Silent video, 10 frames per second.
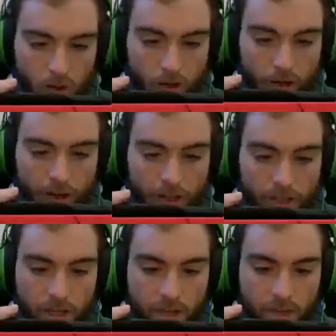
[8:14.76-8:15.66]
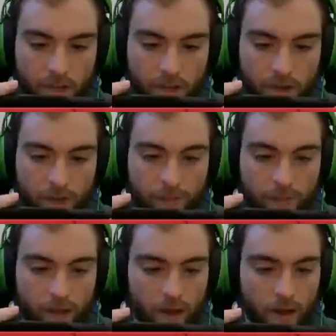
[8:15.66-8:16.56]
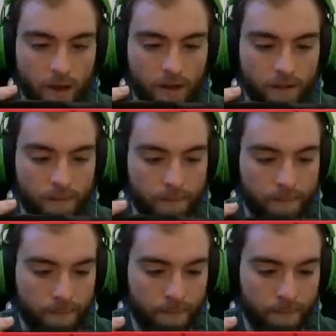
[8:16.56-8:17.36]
Nice, got the Pam. Um,